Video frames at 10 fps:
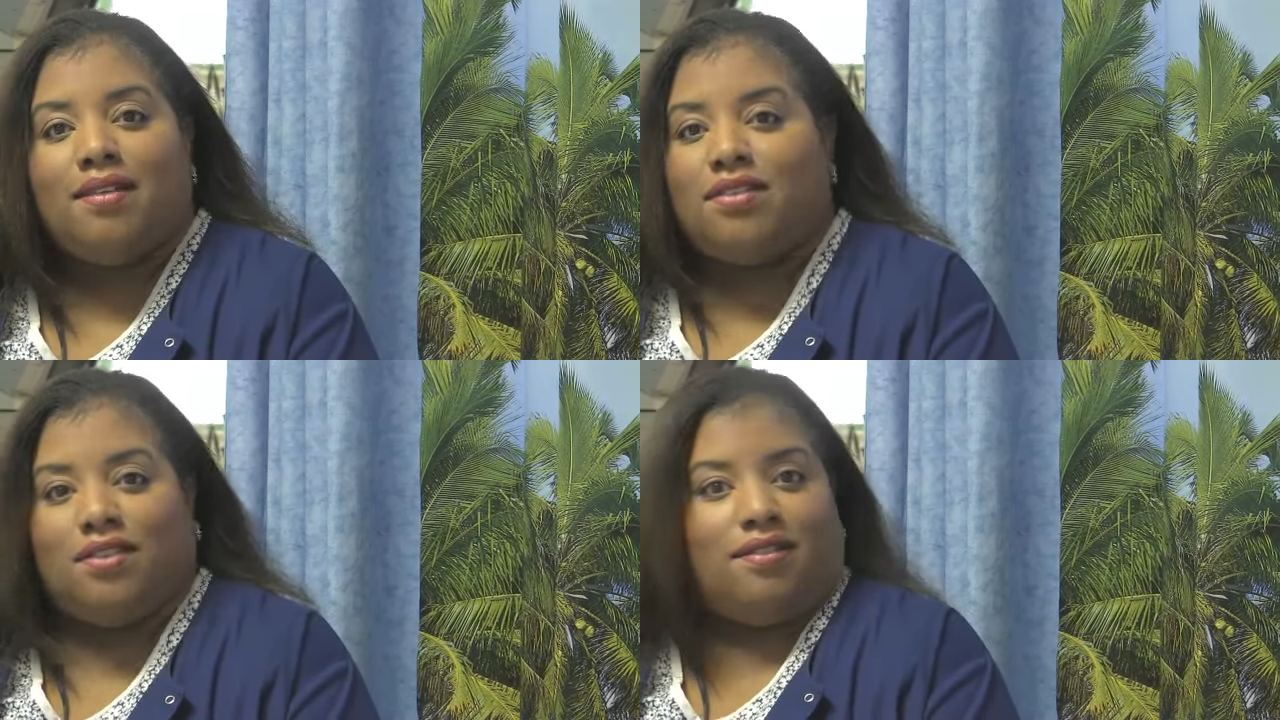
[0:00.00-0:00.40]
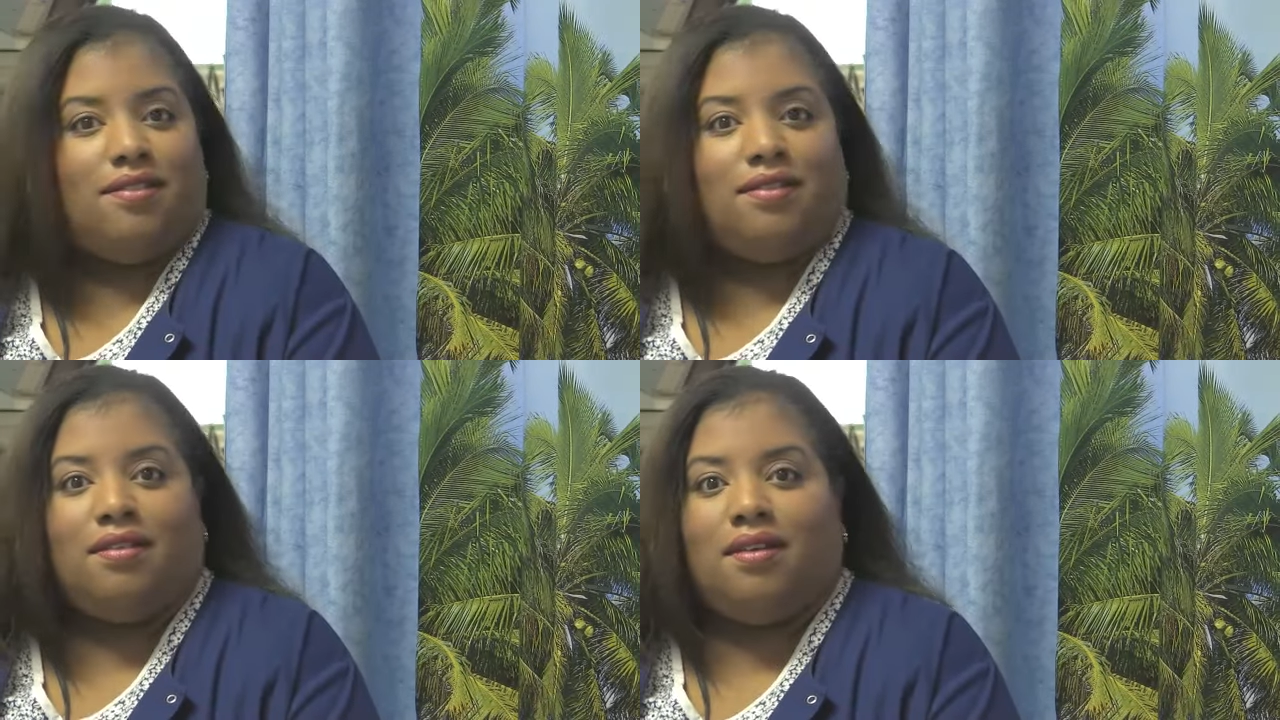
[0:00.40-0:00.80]
It
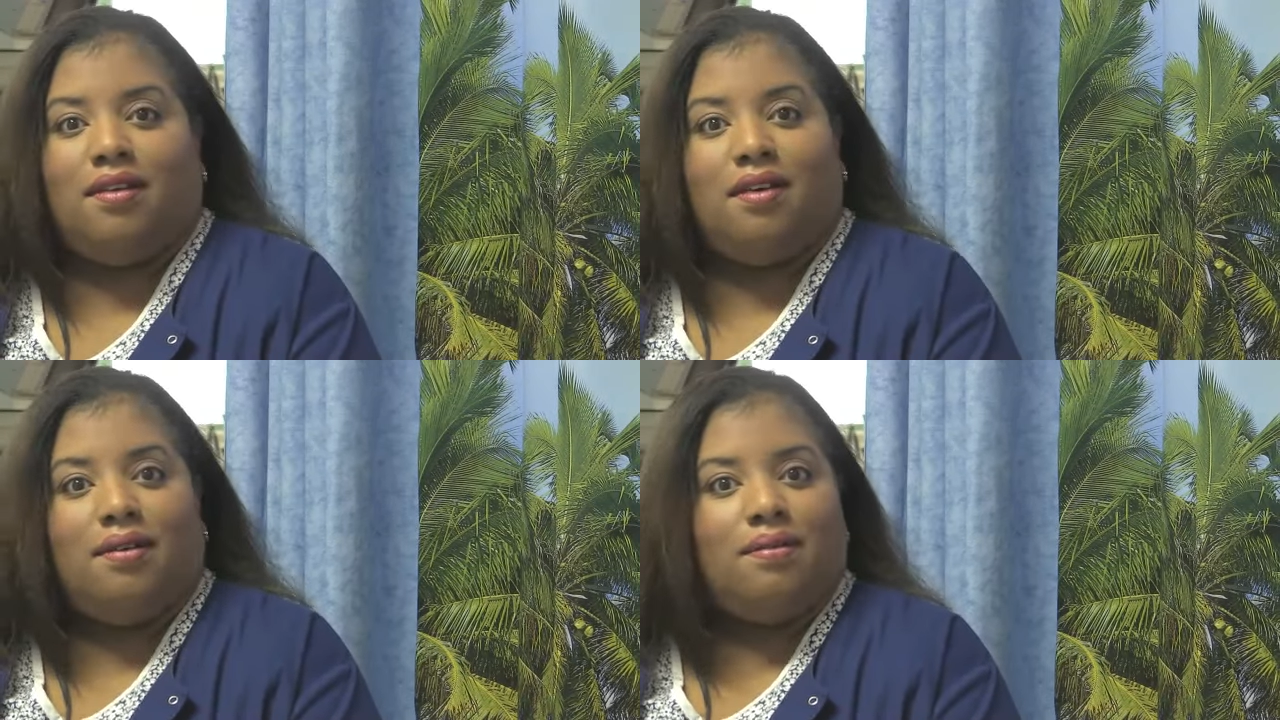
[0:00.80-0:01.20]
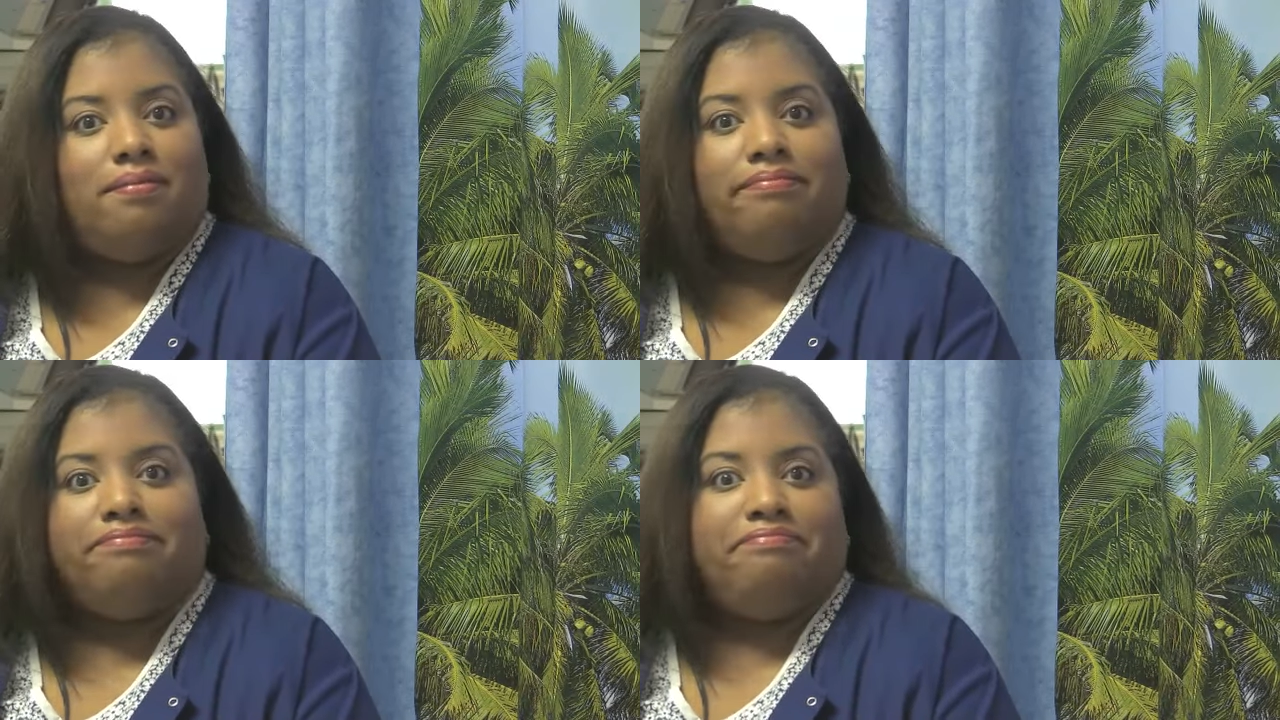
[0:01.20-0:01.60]
just, you know,
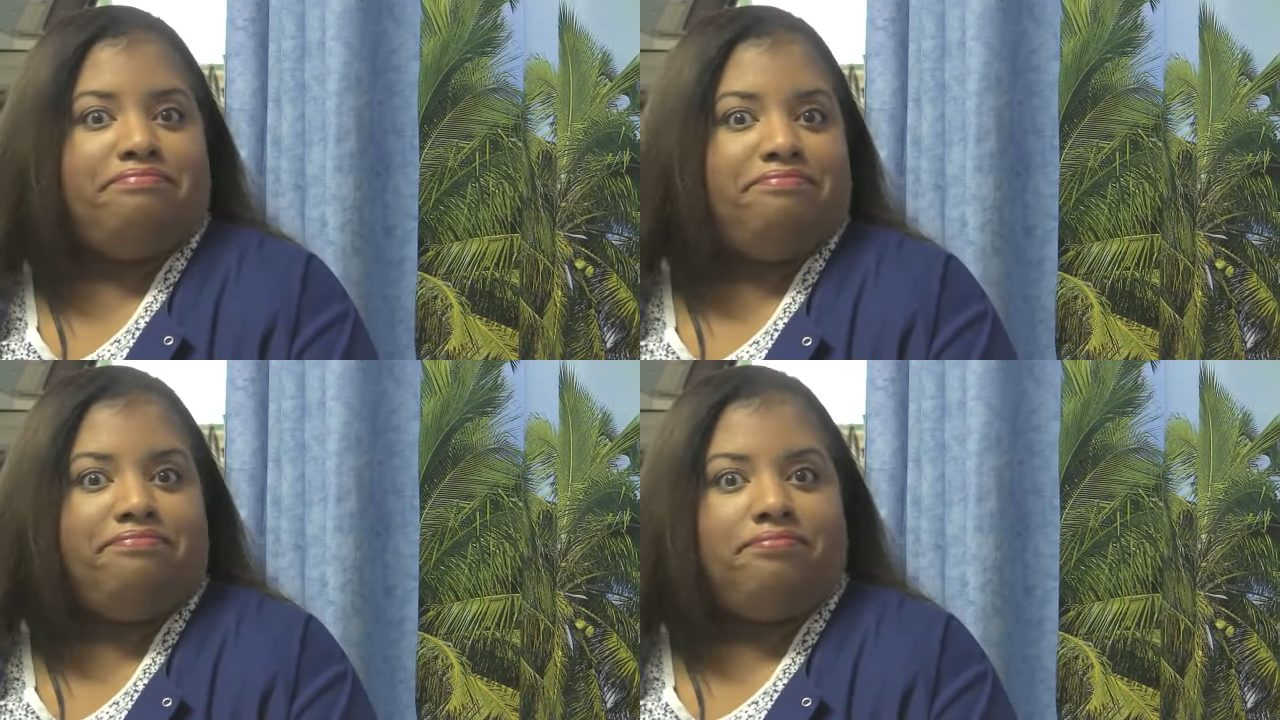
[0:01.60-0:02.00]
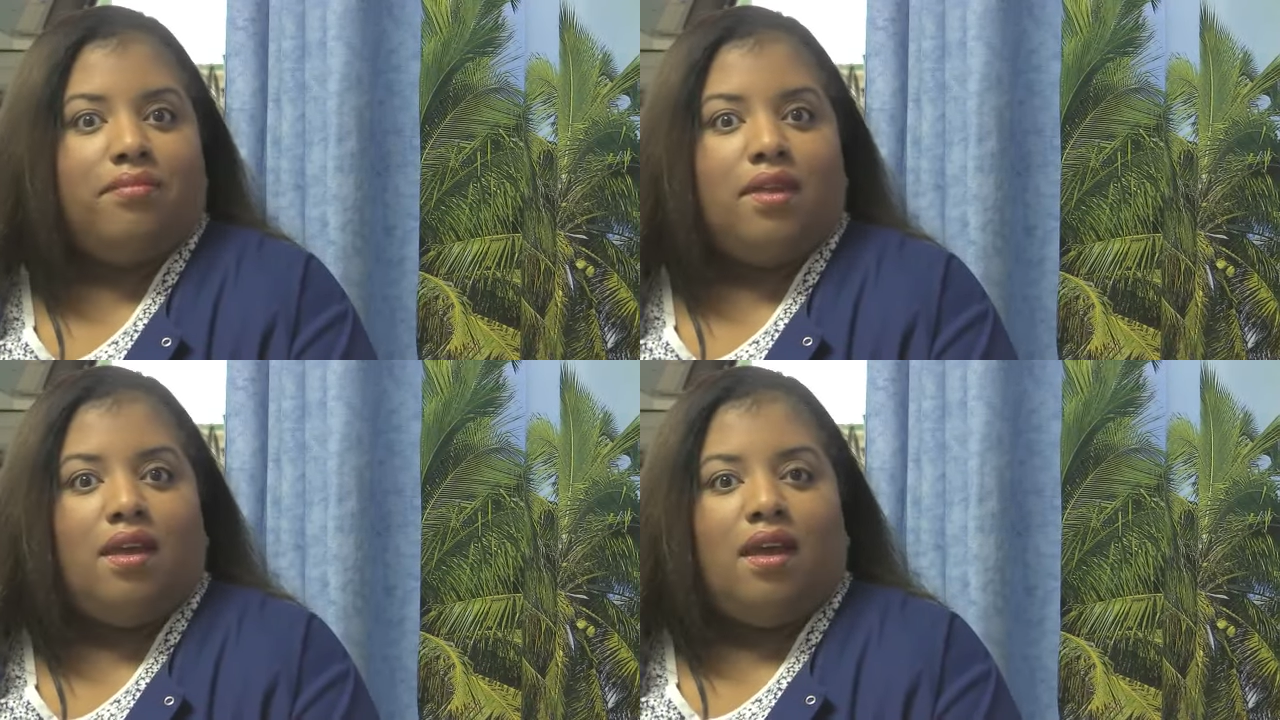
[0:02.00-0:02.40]

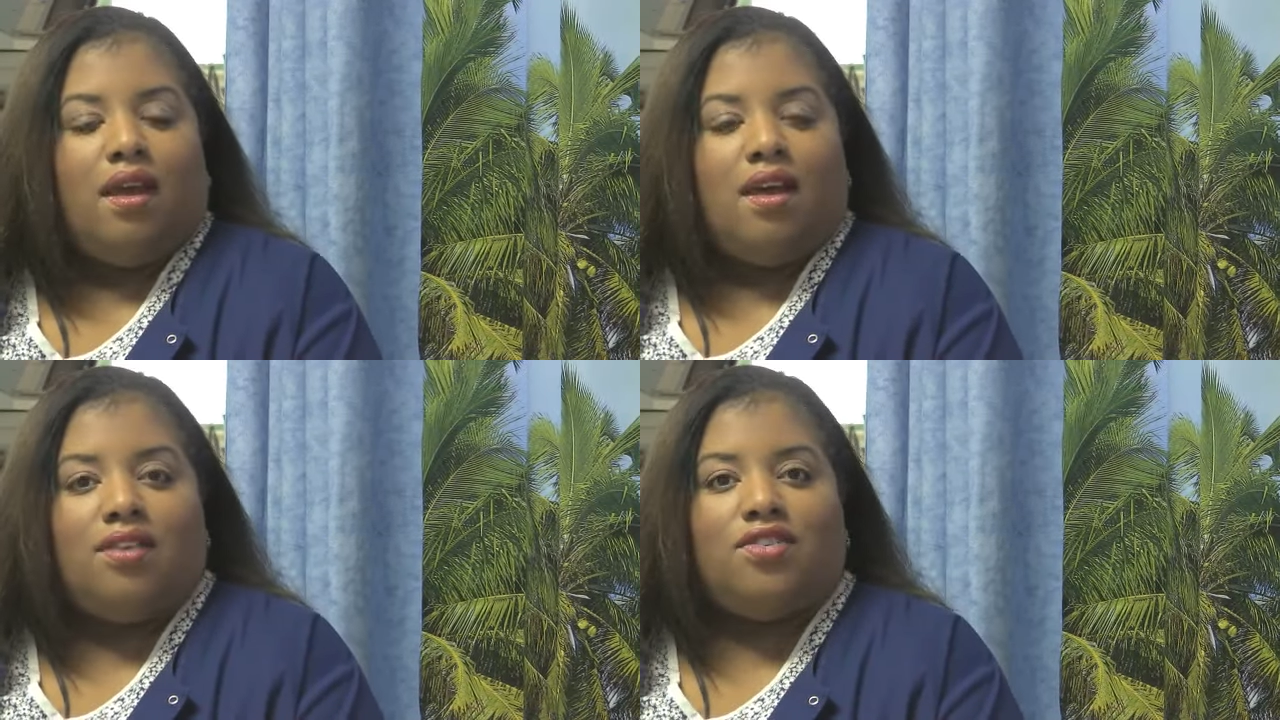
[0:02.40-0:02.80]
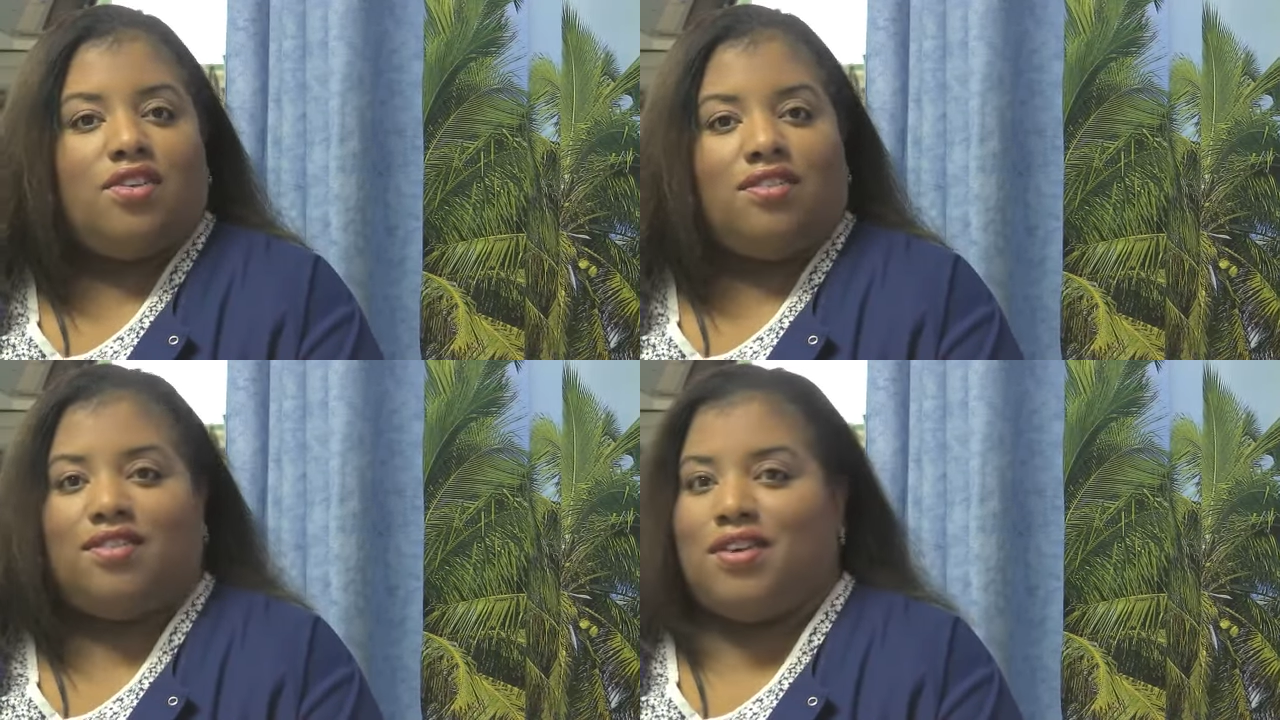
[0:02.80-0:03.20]
it
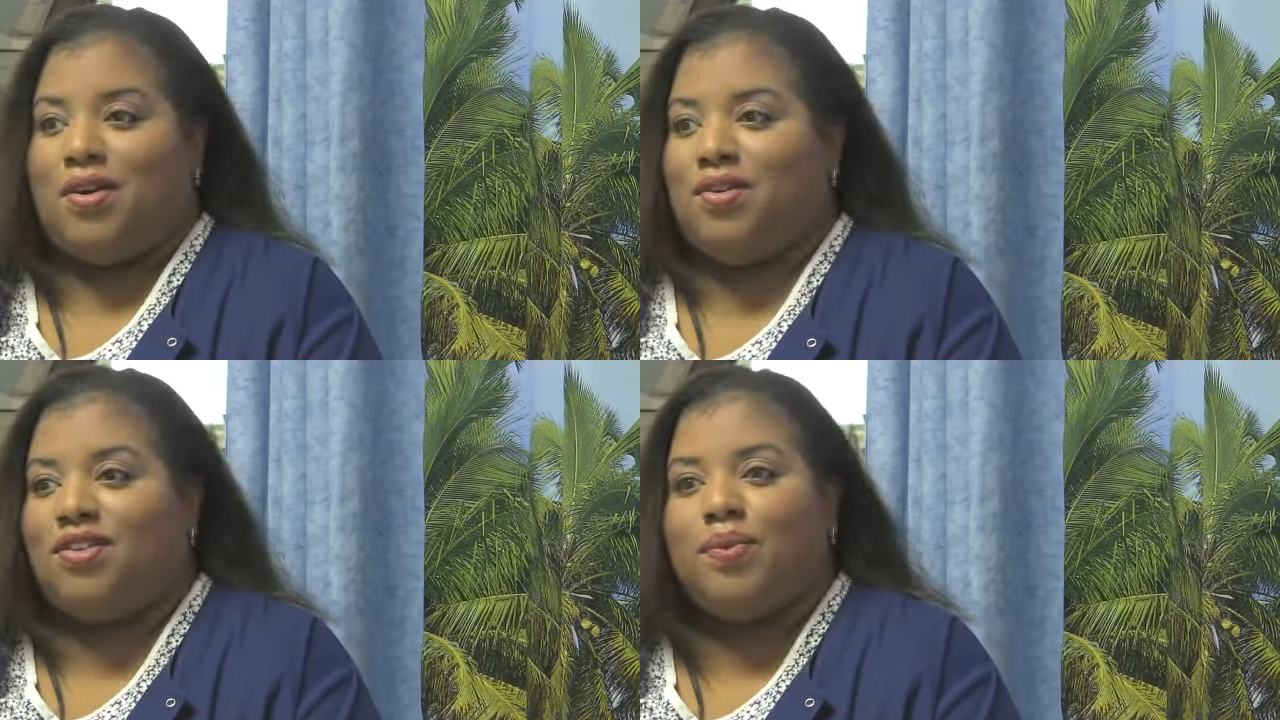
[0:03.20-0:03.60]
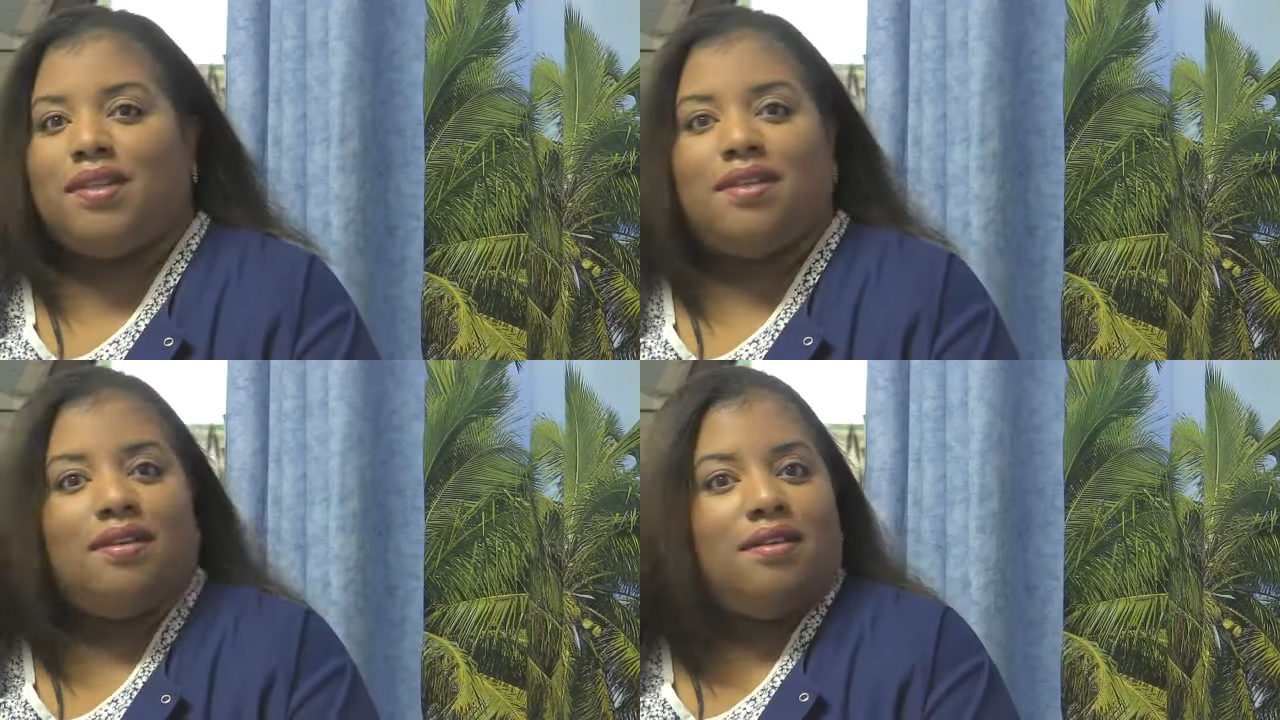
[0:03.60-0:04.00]
just goes
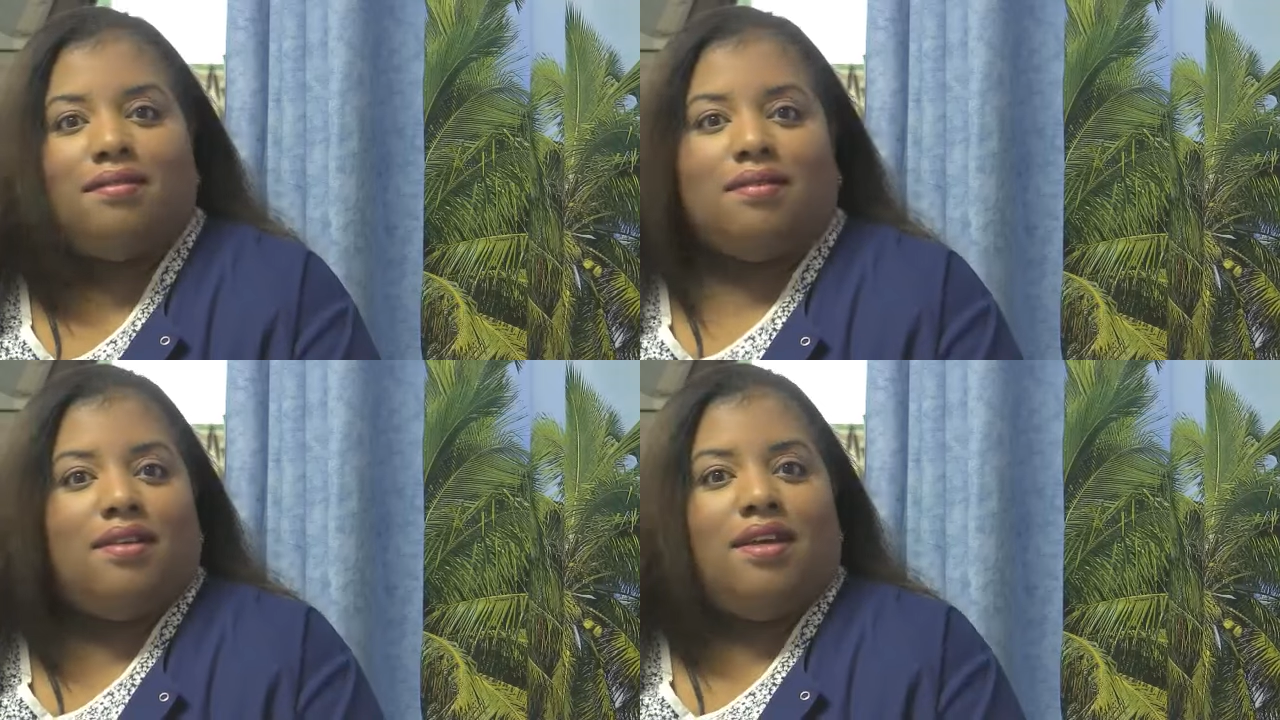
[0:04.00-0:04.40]
with the,